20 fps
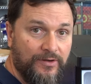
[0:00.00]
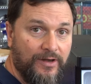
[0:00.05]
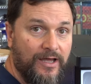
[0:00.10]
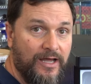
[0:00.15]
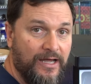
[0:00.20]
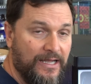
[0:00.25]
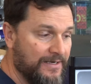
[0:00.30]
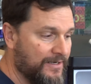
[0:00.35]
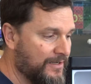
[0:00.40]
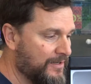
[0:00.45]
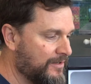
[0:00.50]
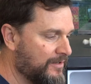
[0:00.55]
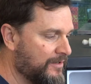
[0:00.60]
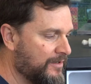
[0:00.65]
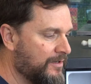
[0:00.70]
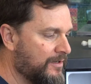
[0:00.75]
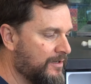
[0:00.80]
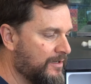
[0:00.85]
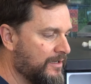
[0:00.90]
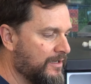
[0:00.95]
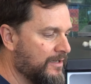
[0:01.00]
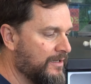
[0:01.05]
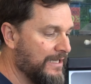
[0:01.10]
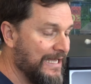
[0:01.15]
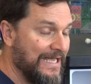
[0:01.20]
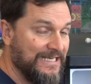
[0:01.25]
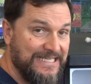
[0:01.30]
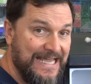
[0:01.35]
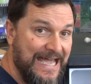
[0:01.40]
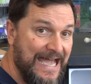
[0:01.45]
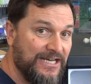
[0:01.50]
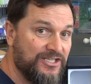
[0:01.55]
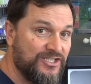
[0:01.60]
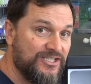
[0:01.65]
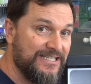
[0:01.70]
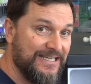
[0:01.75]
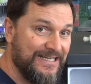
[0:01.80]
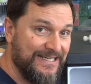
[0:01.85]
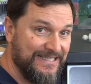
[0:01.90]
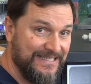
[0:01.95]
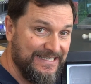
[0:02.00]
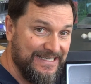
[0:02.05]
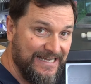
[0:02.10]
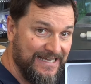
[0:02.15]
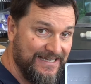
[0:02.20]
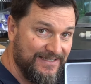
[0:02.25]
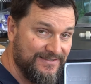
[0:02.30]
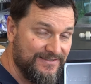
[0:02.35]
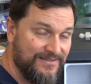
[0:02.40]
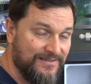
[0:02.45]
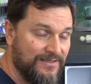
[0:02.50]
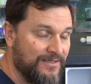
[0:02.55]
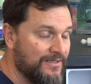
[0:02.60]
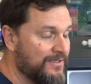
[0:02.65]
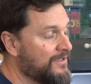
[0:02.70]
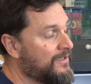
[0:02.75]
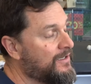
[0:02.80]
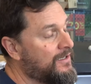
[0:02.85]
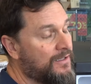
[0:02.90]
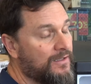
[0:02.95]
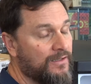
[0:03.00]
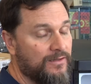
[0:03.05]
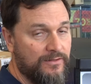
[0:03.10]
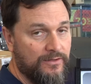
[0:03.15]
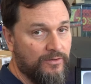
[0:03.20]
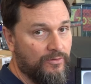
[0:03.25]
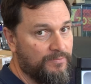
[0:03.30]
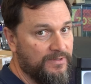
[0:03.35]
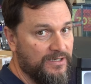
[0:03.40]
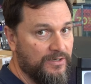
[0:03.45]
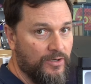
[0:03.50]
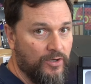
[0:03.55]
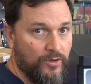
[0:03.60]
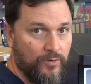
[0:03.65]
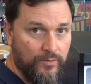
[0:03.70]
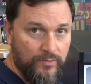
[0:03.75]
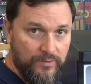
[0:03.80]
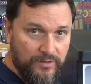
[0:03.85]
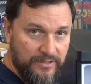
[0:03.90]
not attached to any kegs, there'll be no